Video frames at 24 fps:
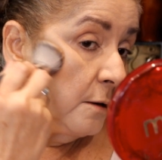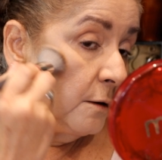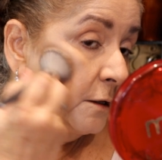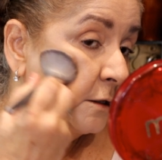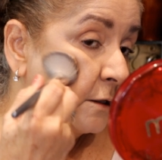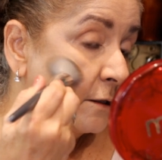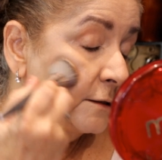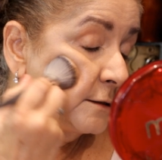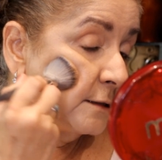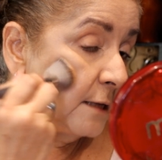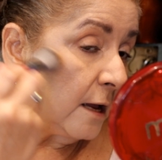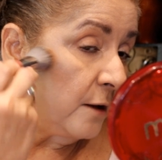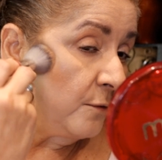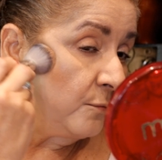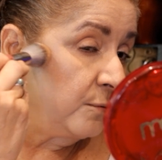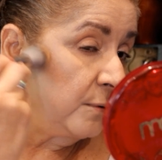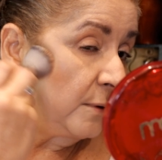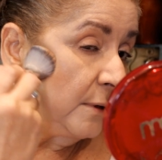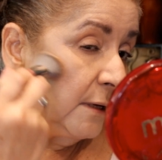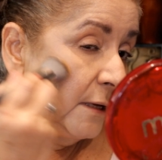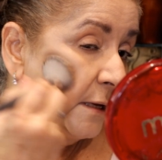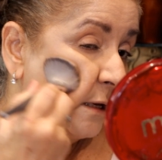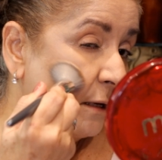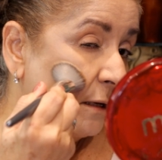because I
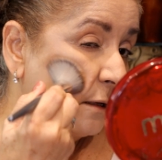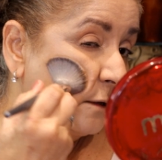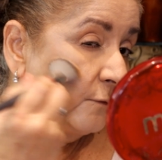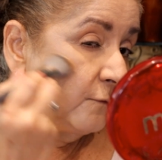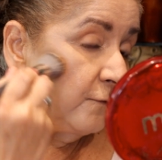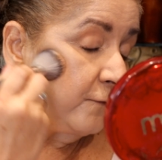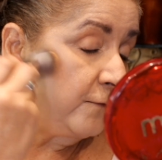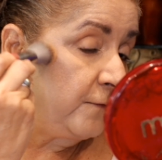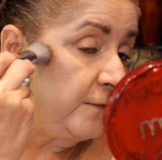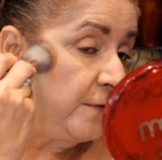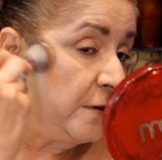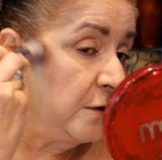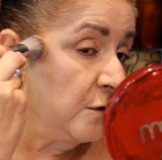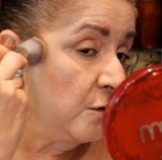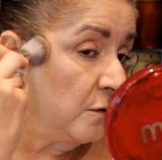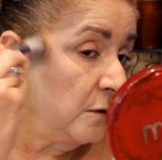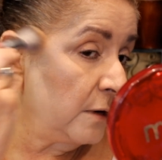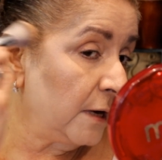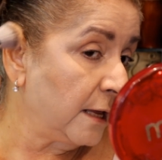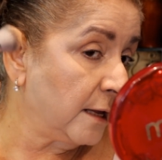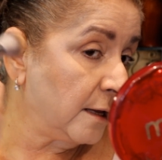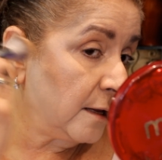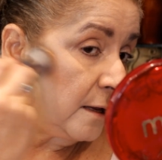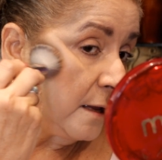really feel
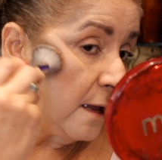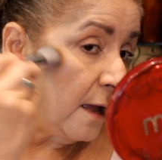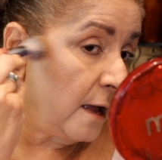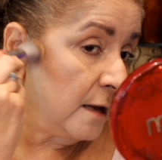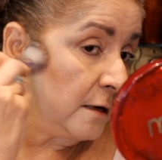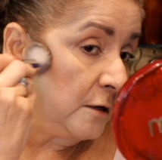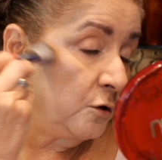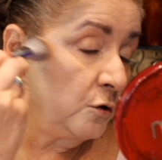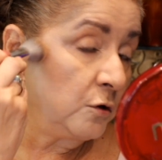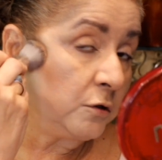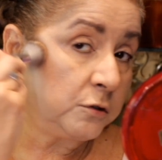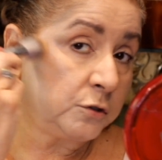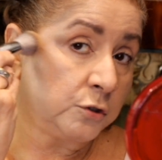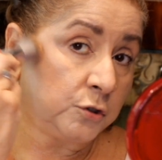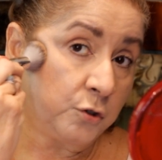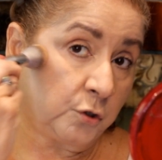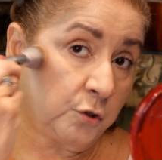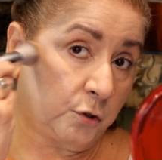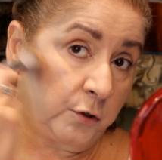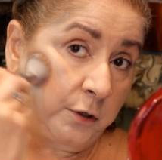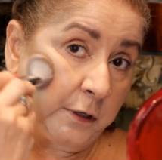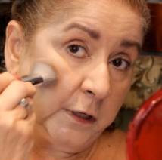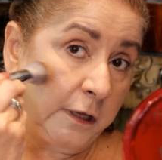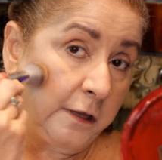like I look
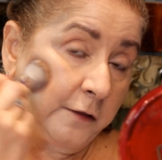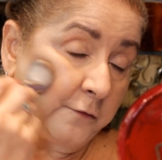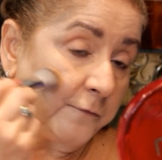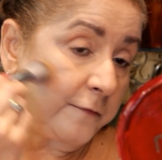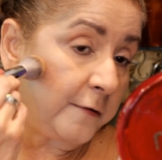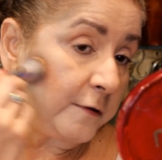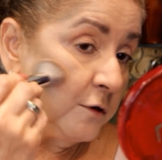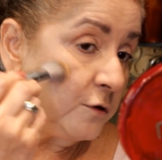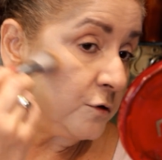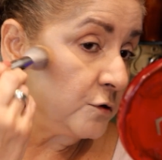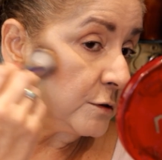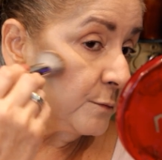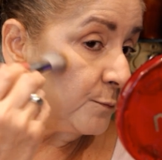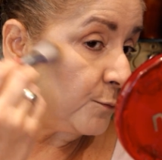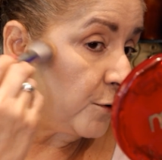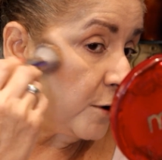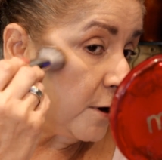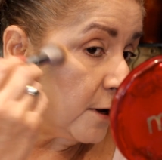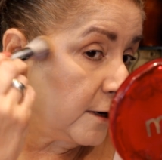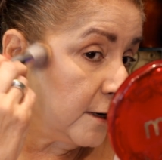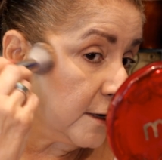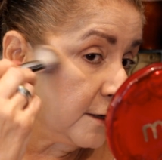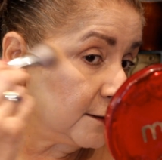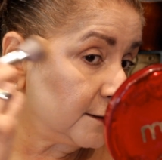dirty if I use
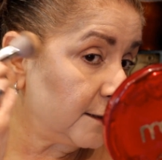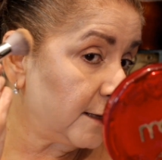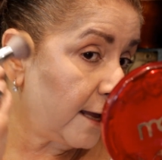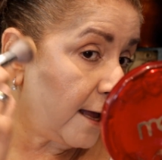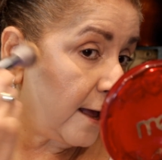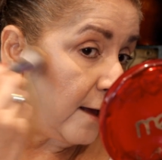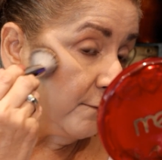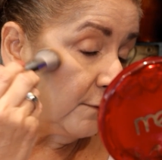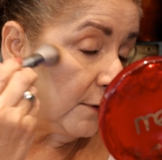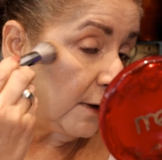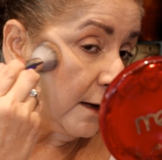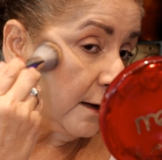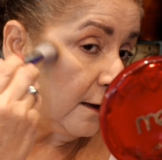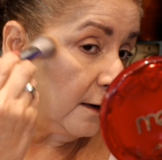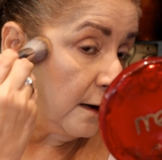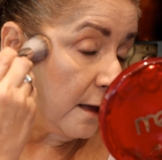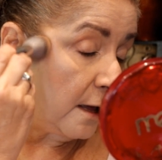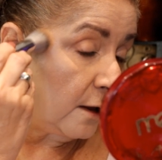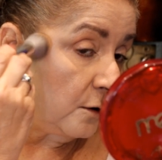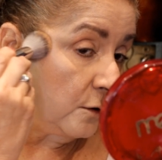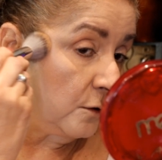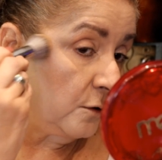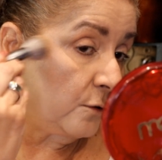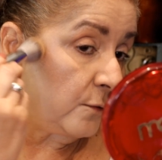products that have like a
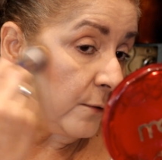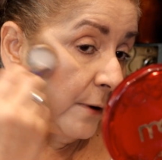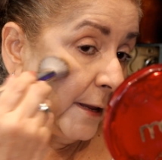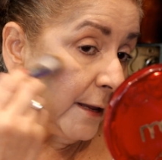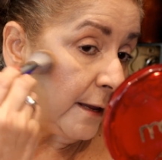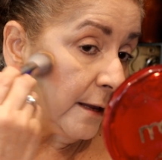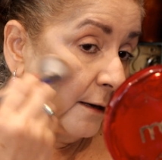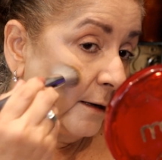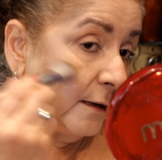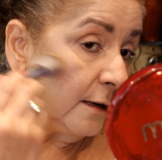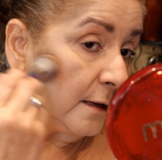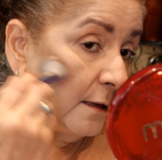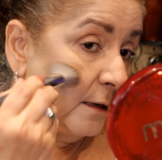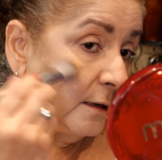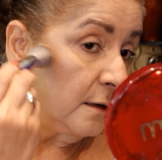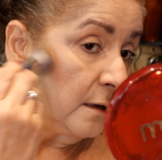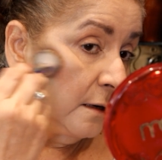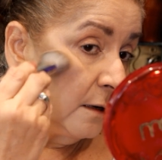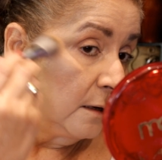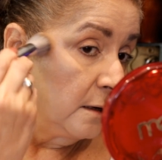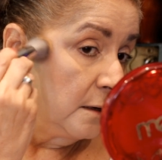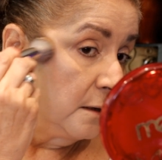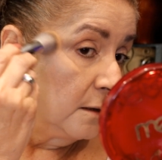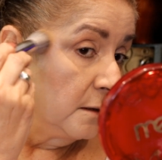lot of gray in it.
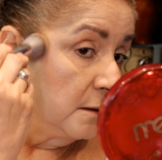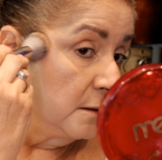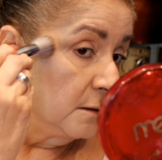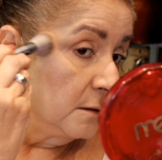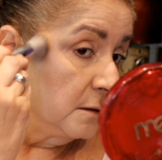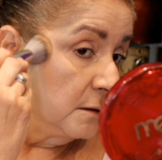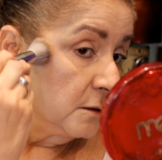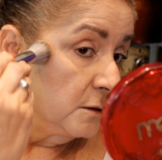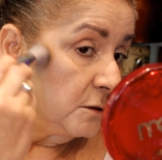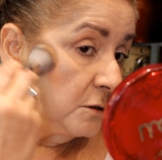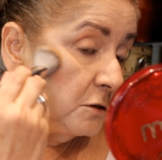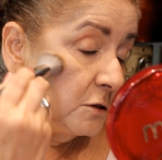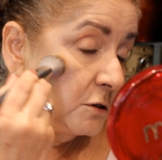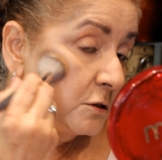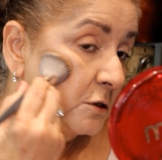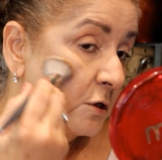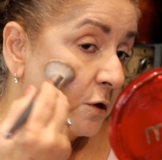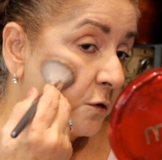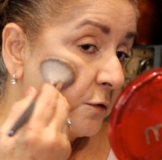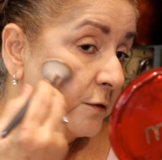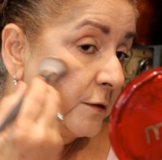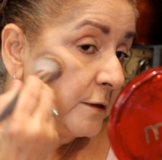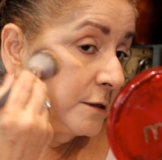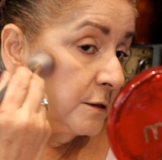
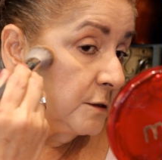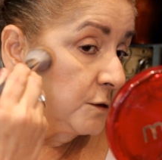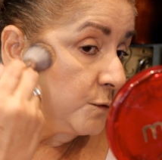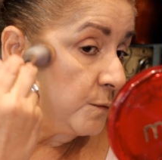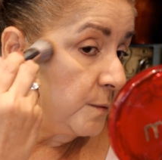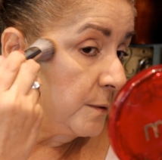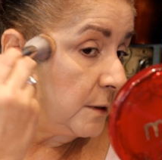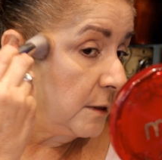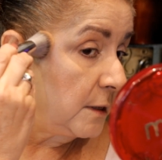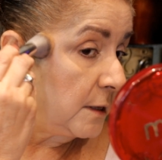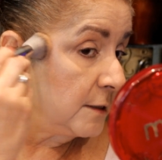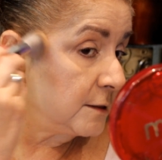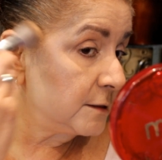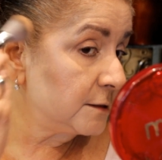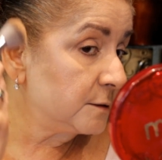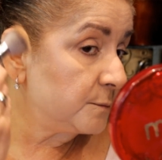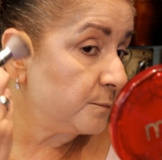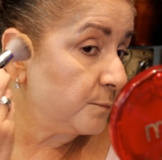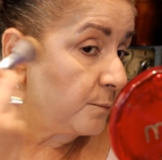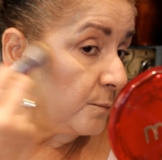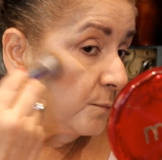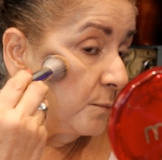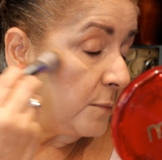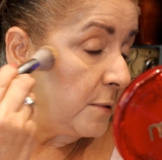So this one is
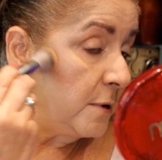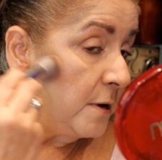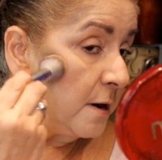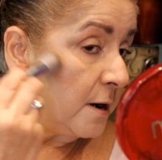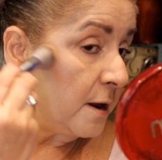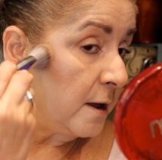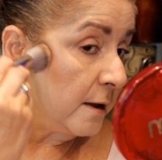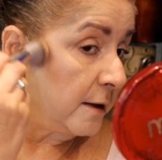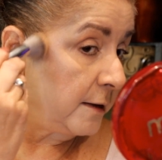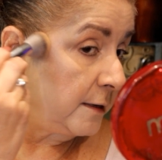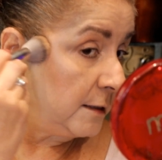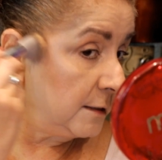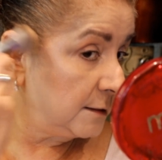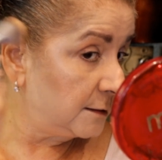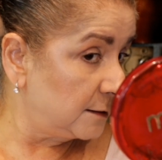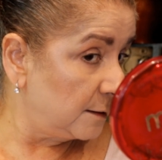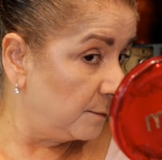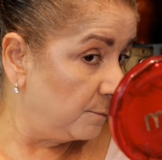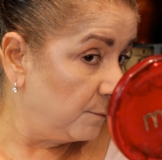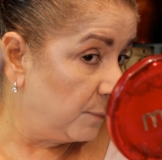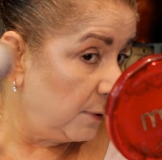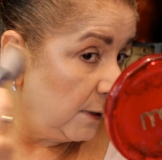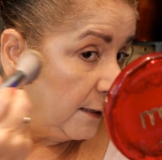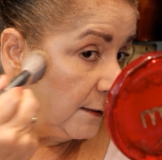nice.
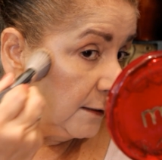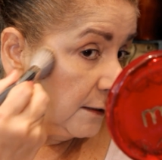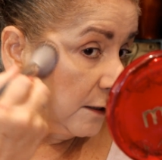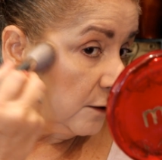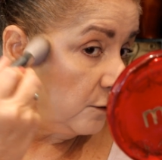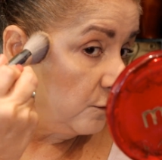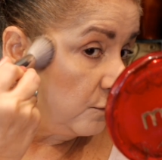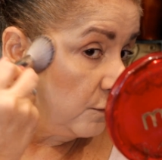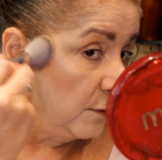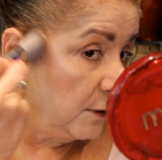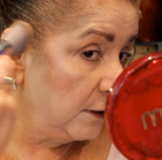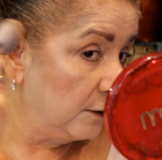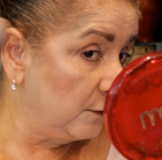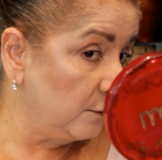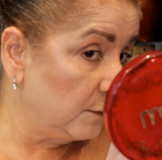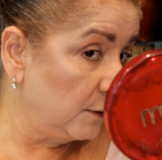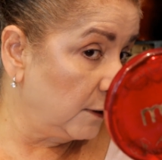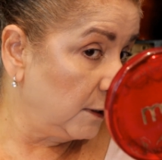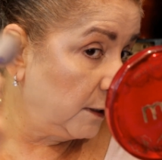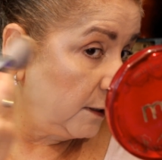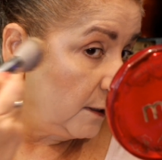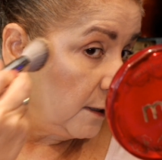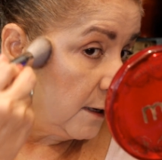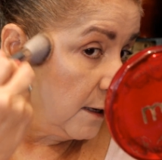It blended really,
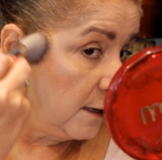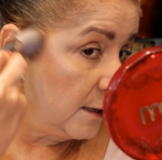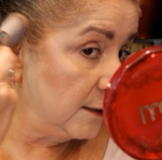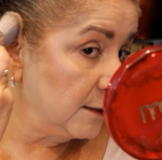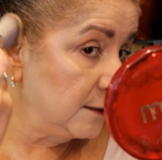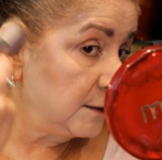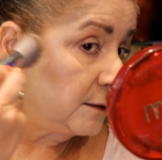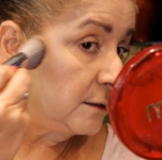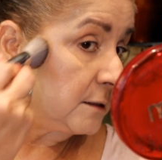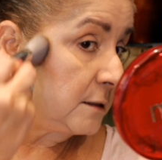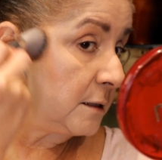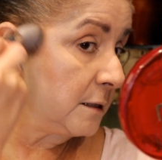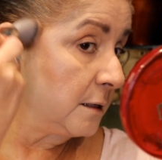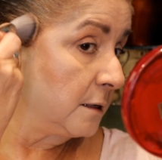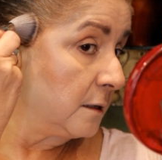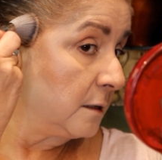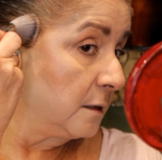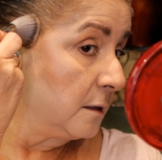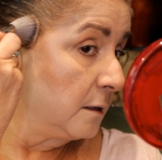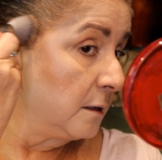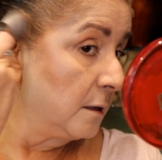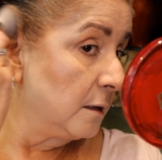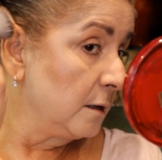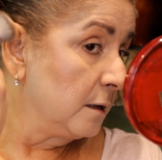really nice.
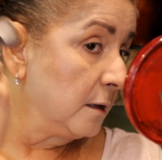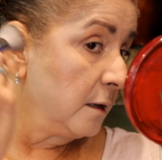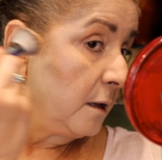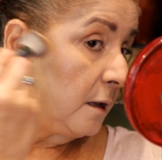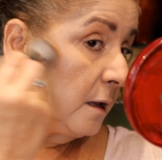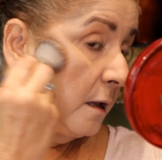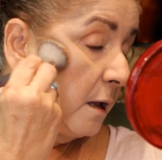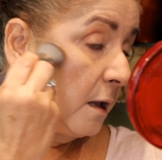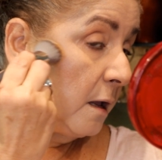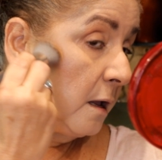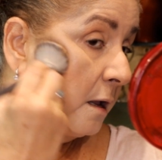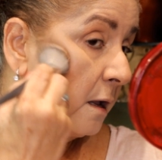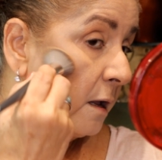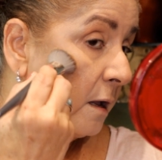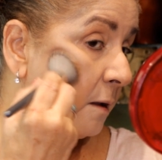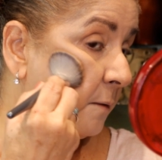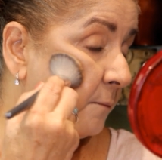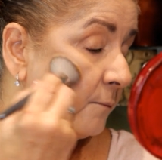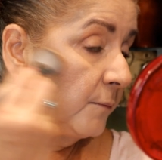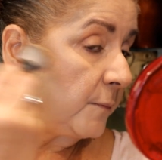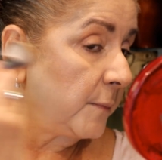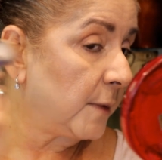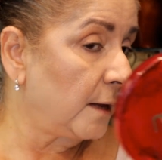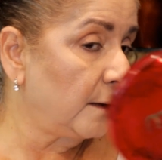
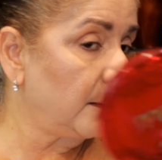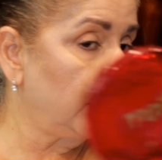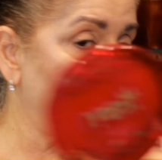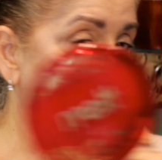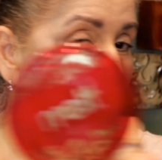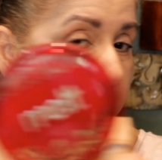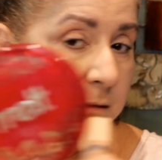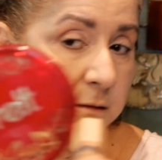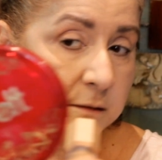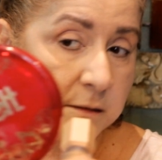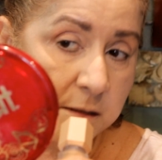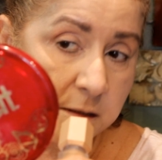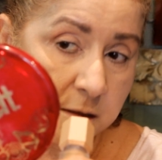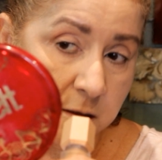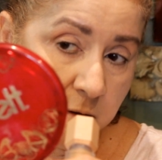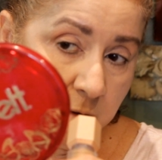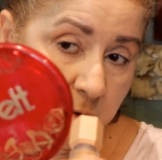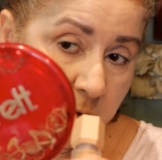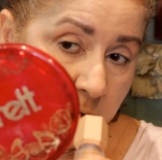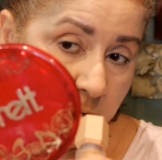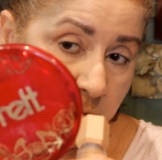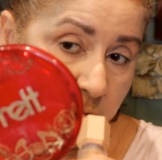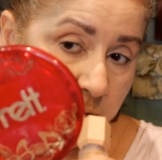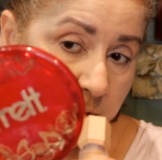I can't
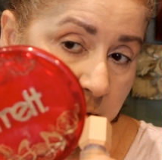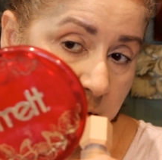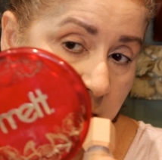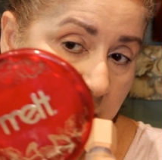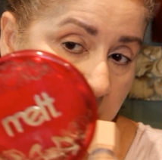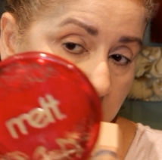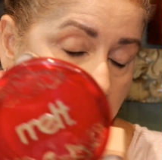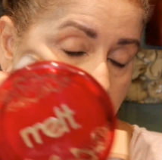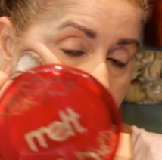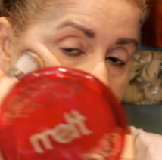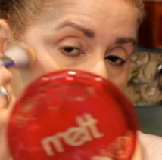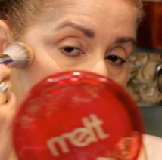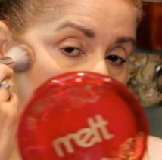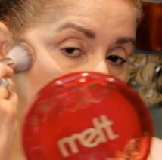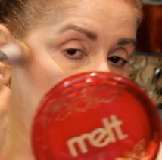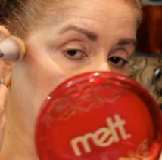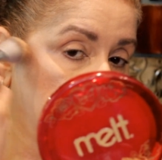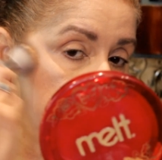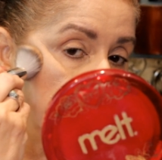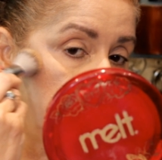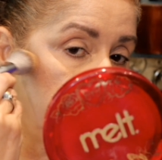tell. I don't think it pulled